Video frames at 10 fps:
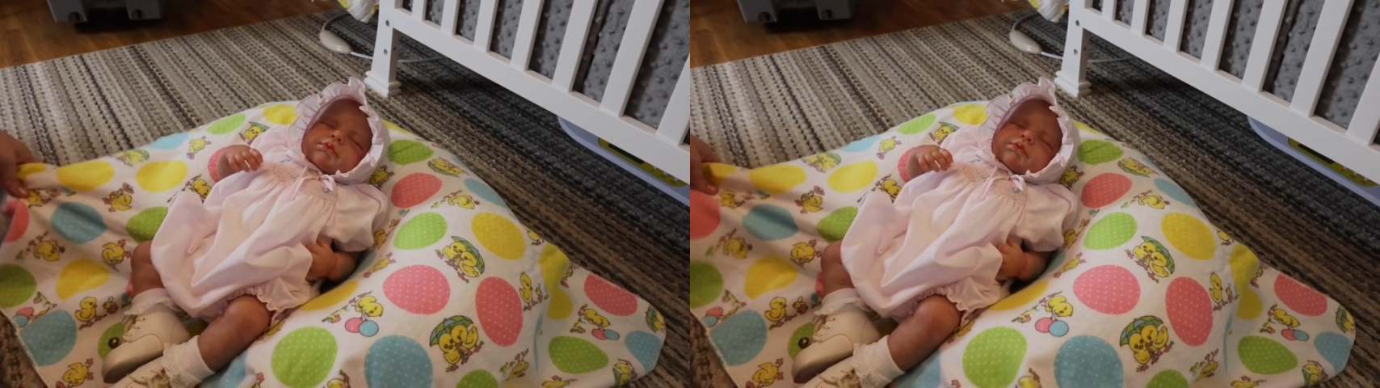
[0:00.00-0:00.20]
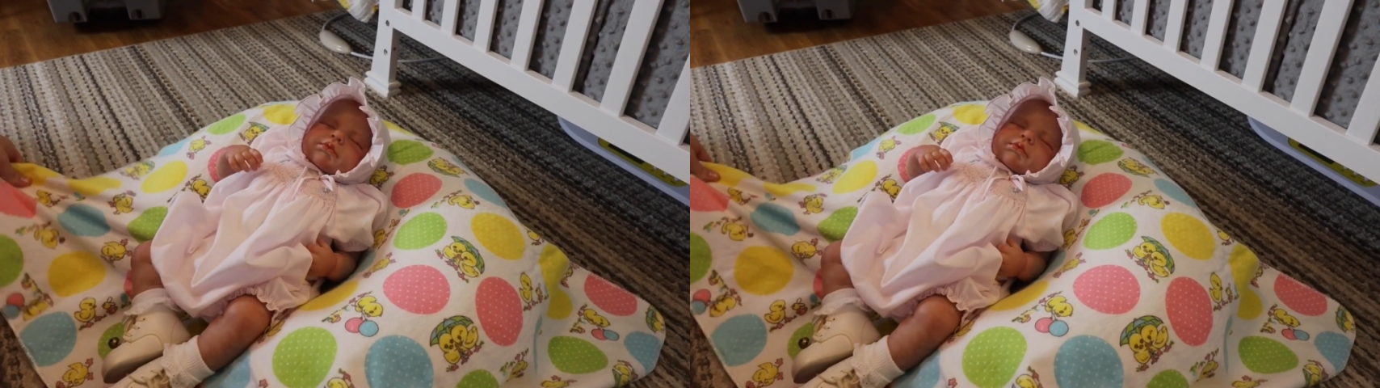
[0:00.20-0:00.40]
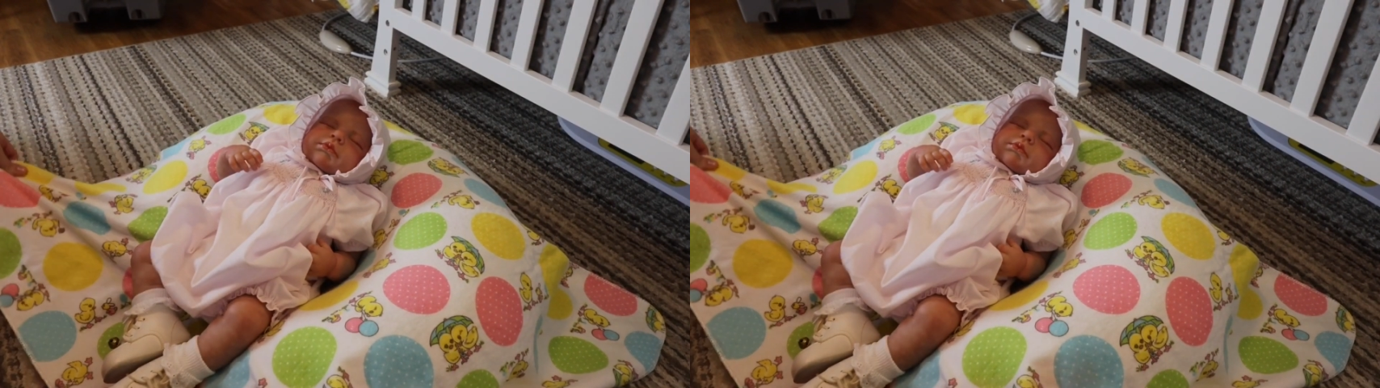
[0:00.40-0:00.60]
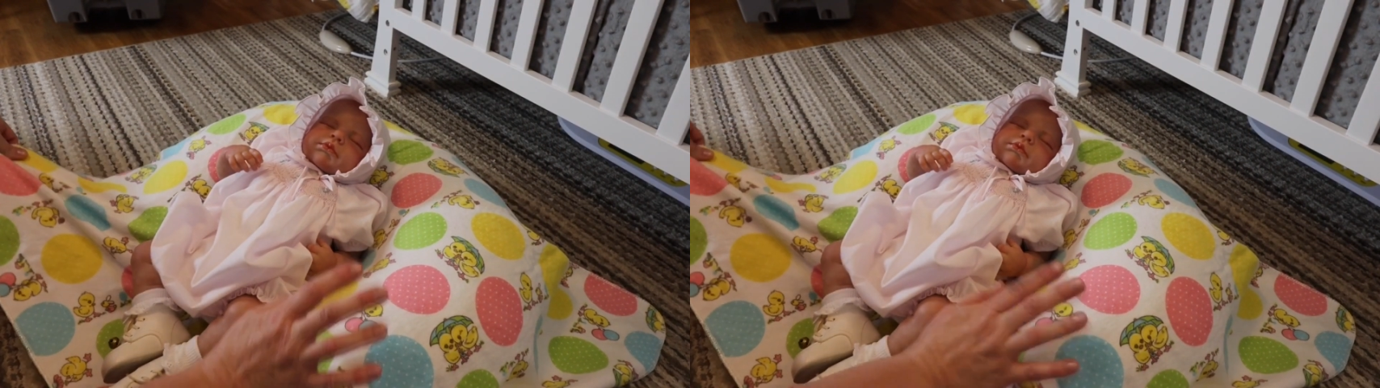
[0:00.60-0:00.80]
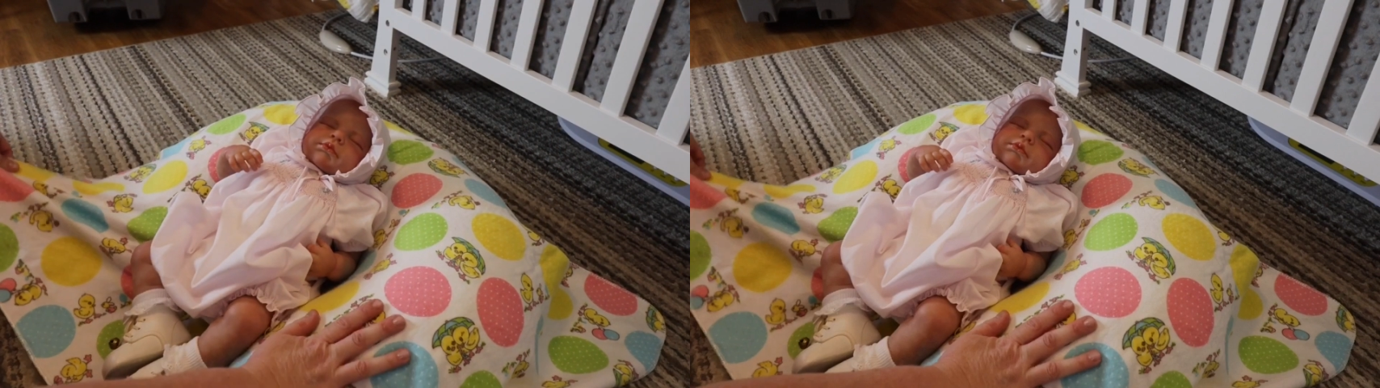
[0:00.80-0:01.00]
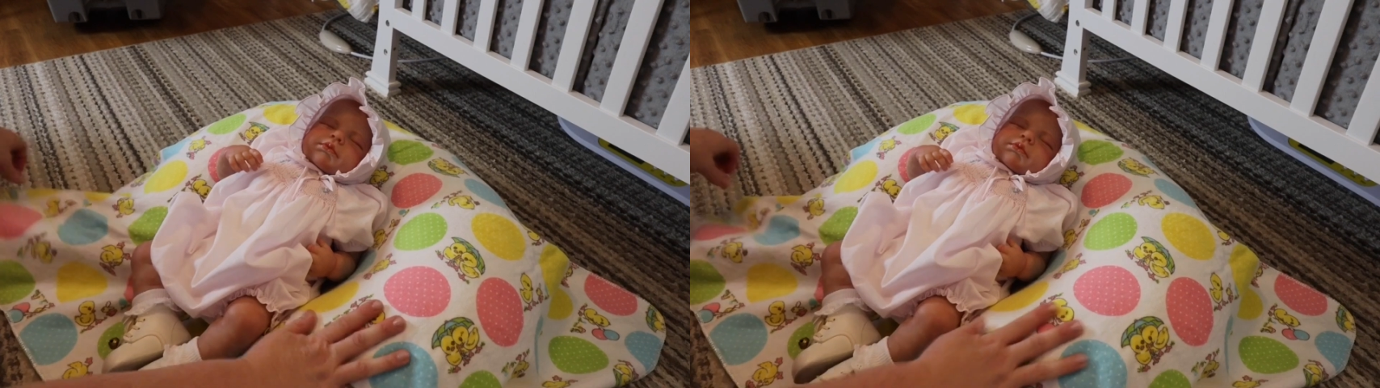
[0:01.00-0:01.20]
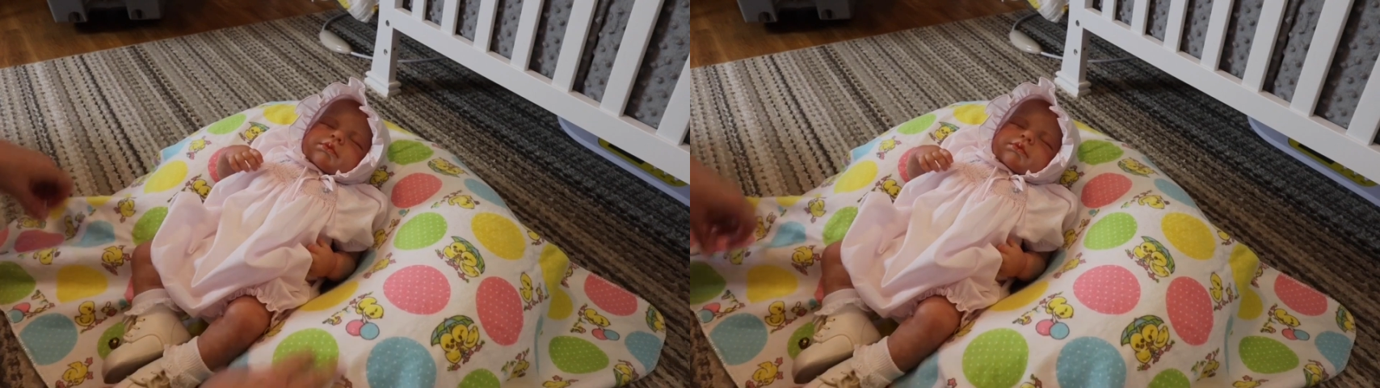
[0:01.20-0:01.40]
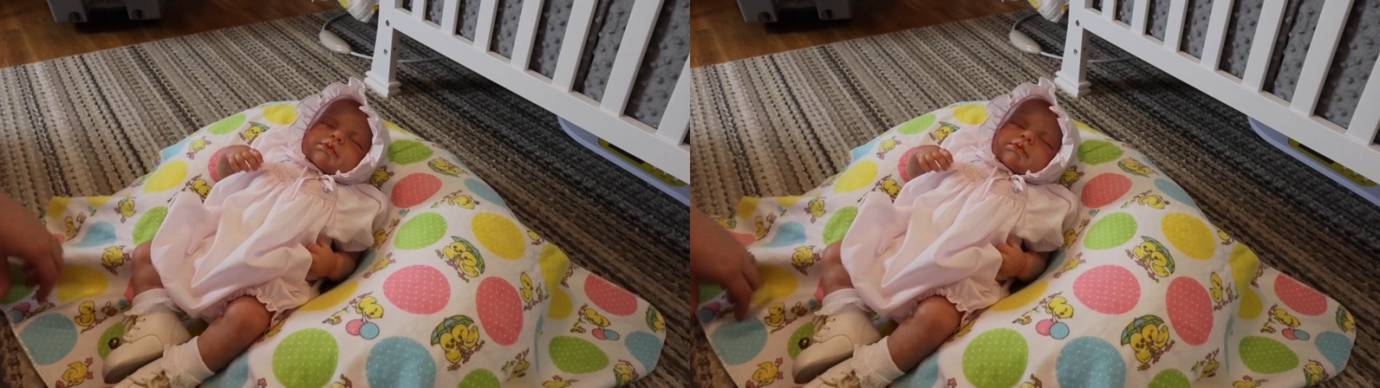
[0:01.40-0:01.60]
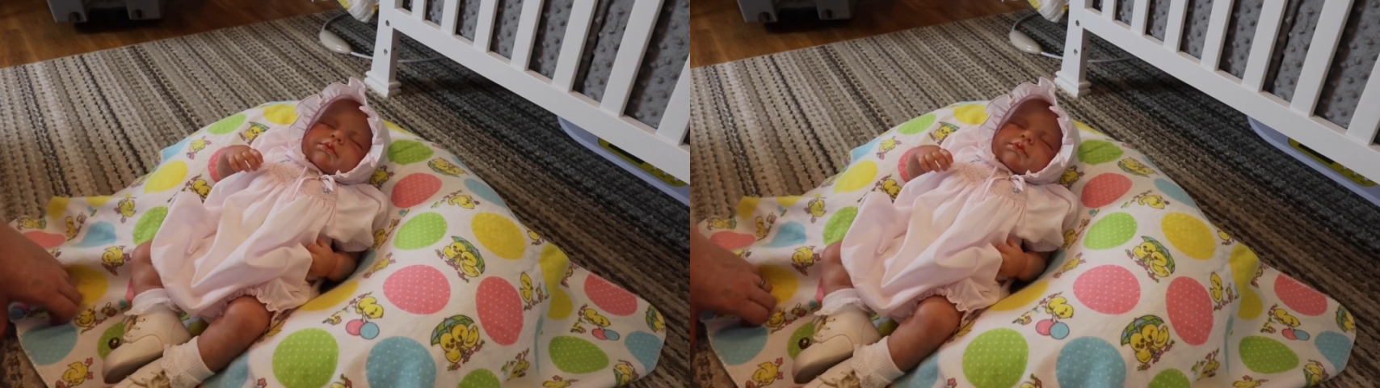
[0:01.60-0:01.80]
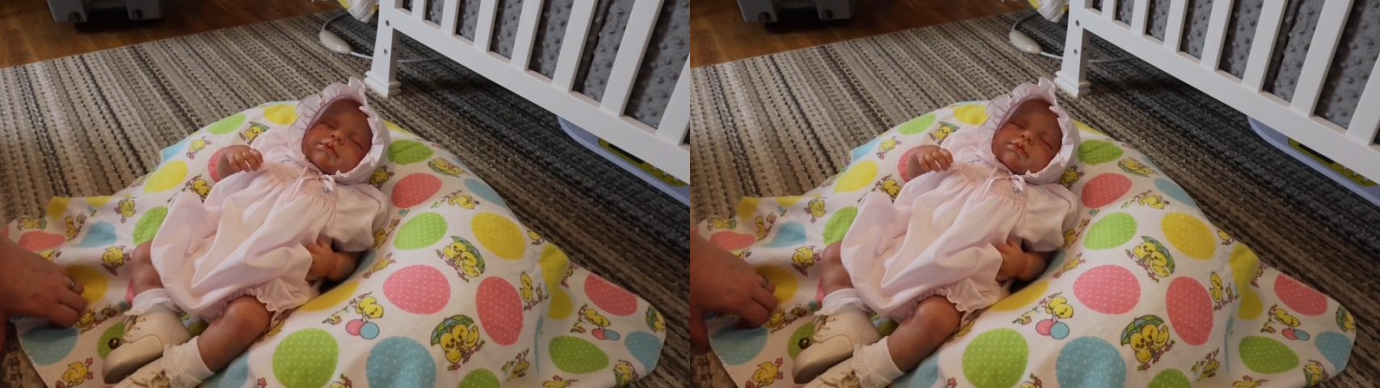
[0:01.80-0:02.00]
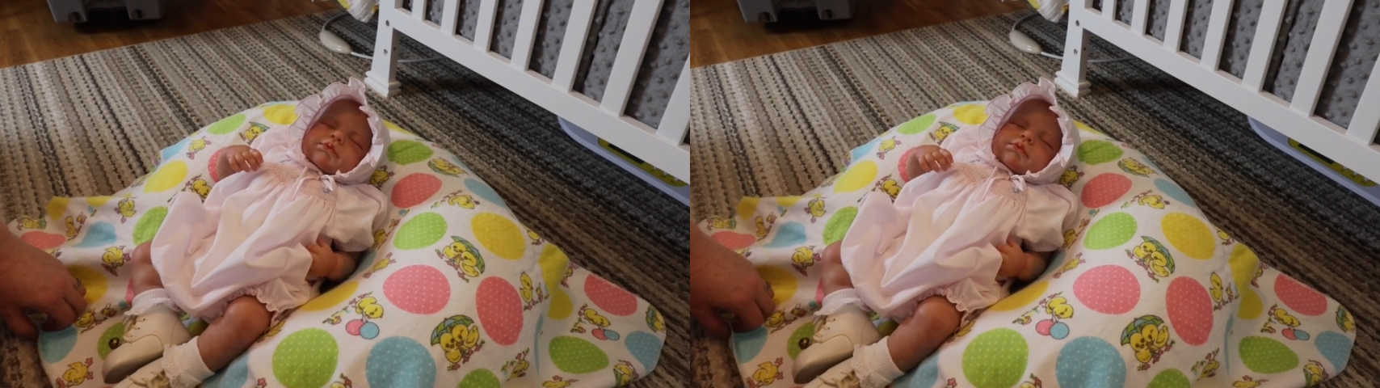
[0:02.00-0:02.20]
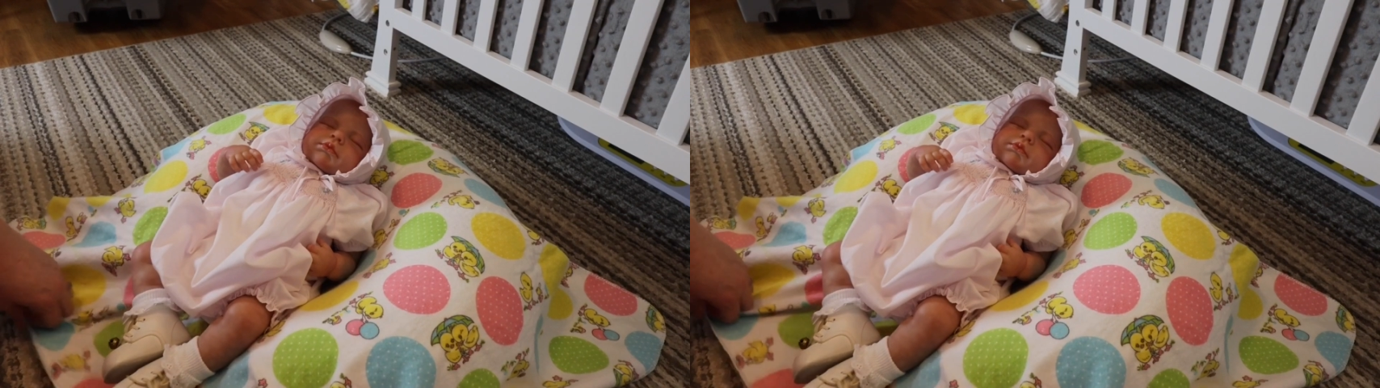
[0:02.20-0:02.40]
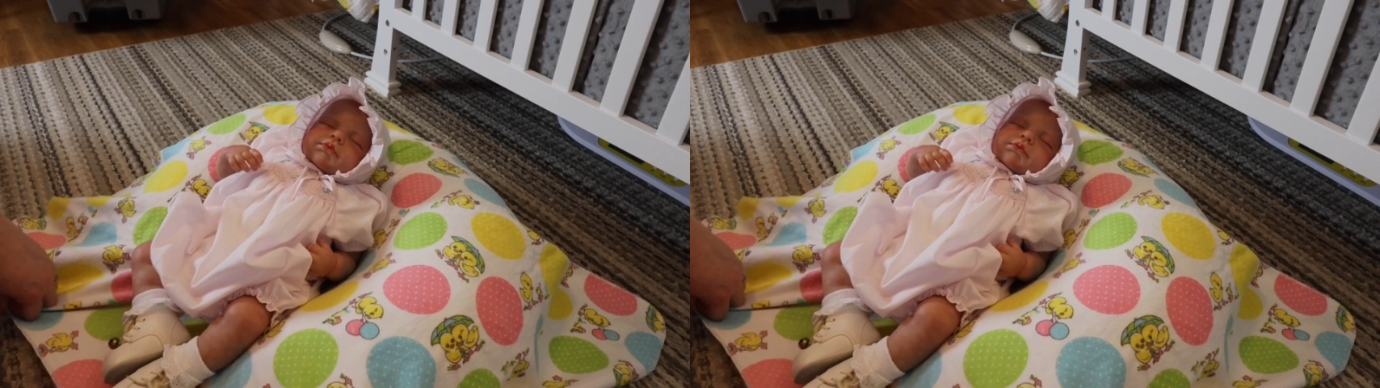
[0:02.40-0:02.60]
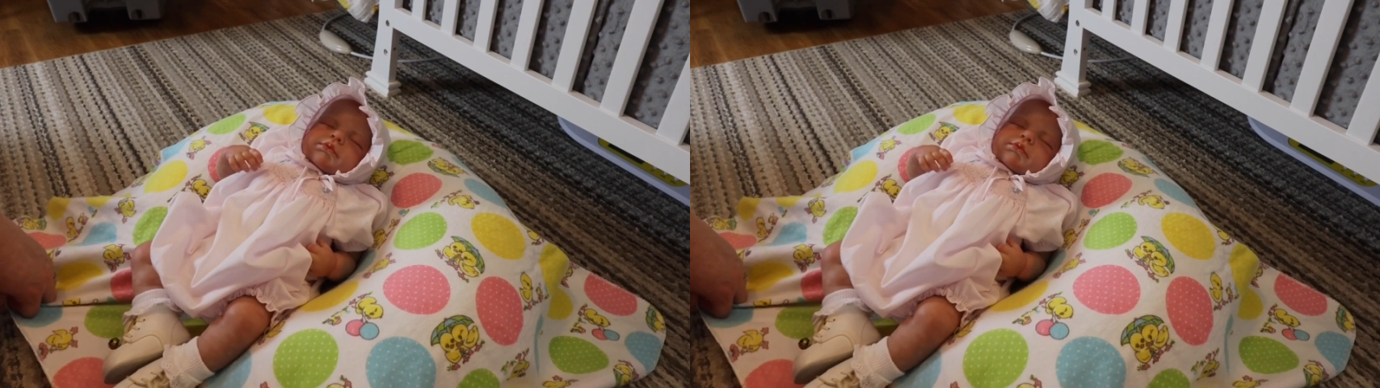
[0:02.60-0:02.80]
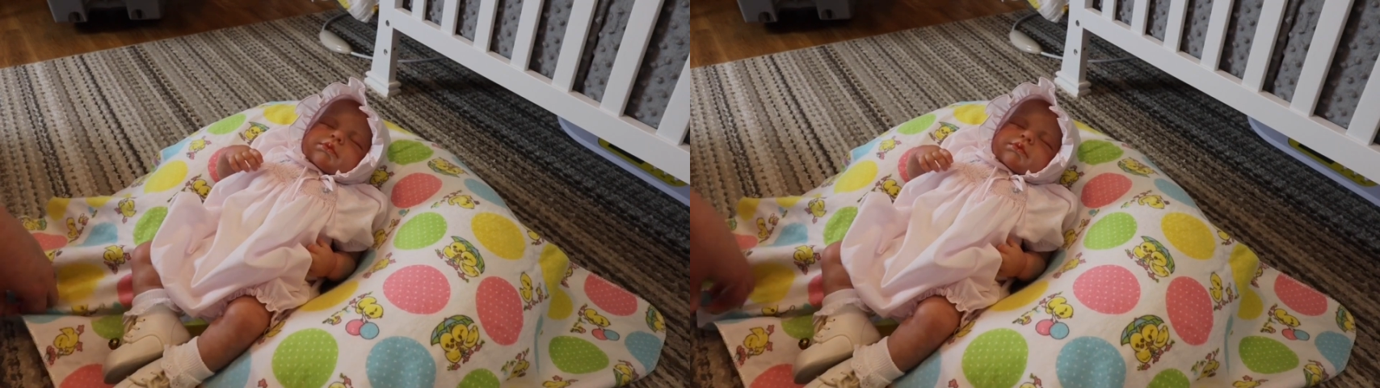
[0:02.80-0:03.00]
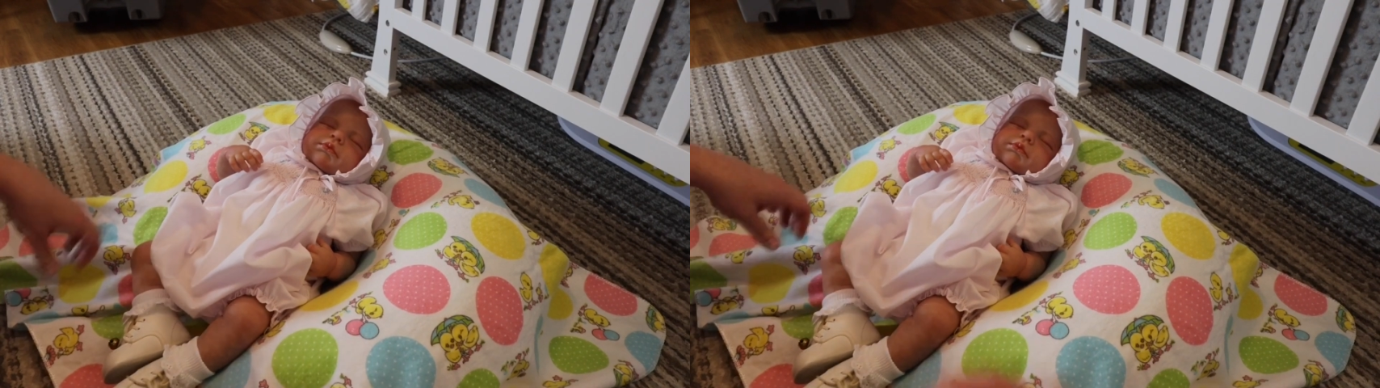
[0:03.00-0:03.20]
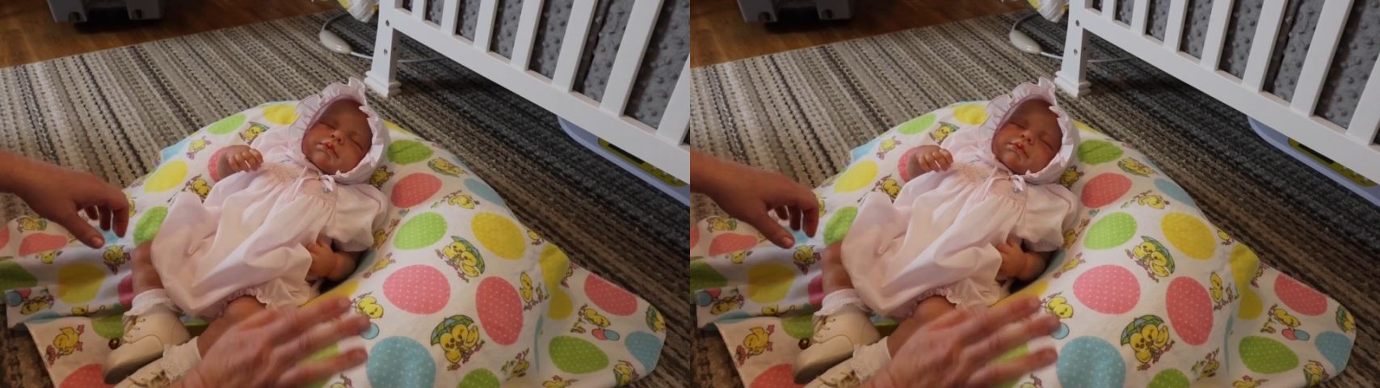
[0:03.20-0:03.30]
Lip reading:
(no speaker visible)